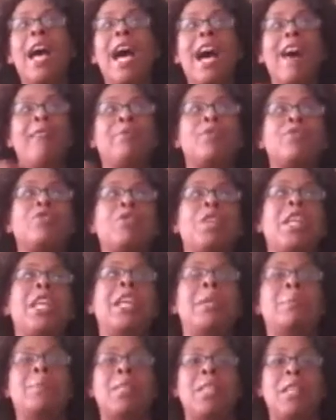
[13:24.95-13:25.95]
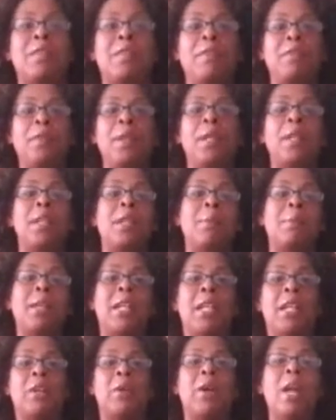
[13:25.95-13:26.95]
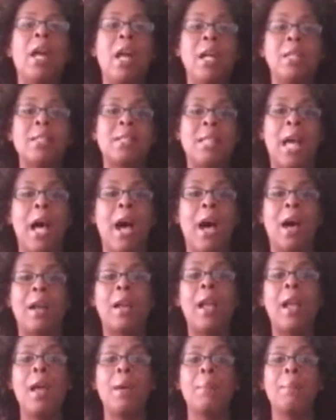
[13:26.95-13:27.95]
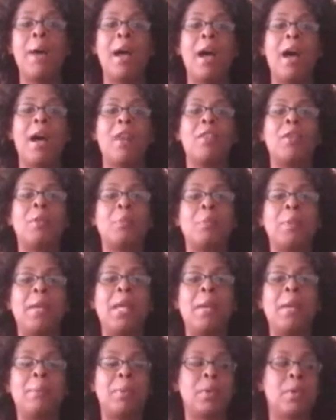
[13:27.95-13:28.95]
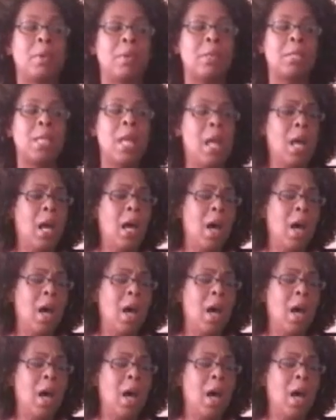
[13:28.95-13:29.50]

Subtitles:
have dreams and feel limited or held down by other people's